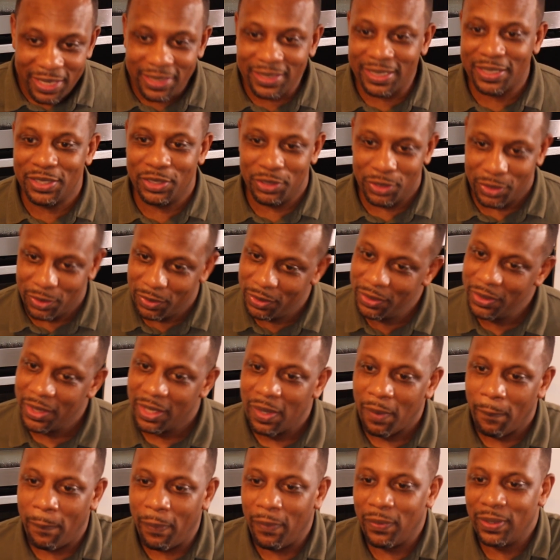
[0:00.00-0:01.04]
had said to you,
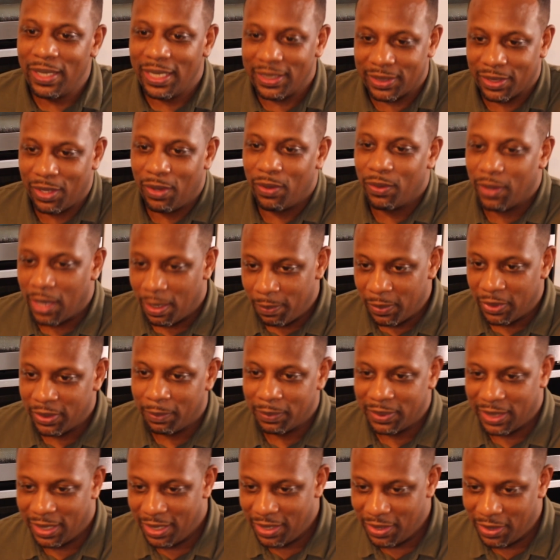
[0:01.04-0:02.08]
yeah, "Oh, let's go," come on,
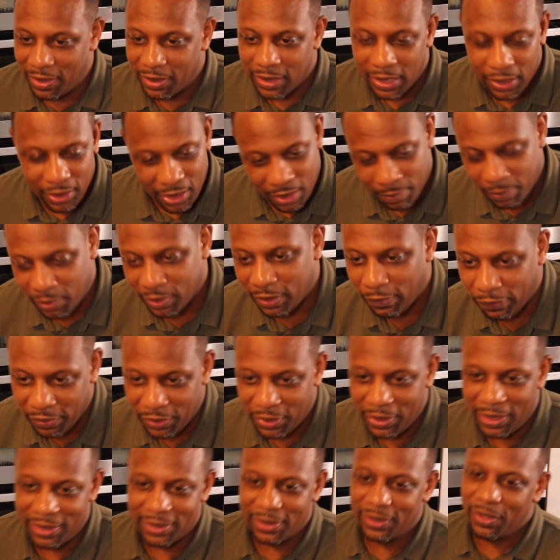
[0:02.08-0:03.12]
I'm telling you, come on, I think
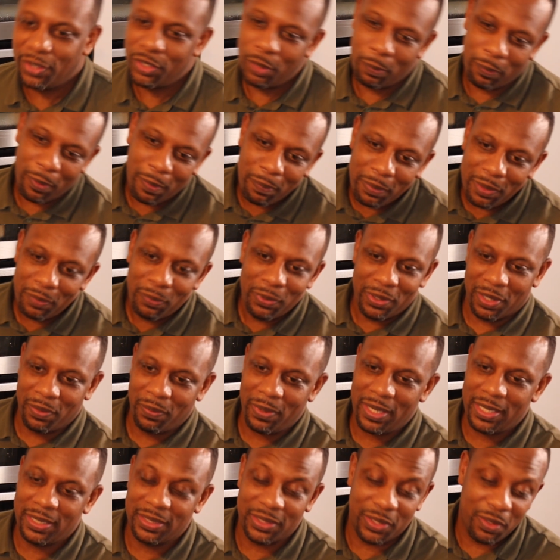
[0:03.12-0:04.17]
you need to go. You probably wouldn't have
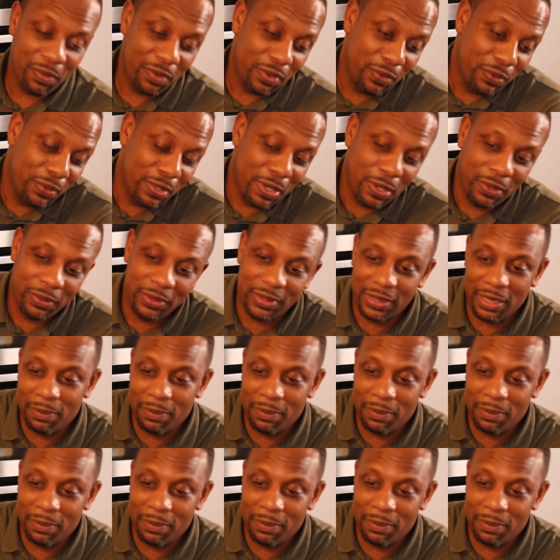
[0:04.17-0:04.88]
went. So who knows?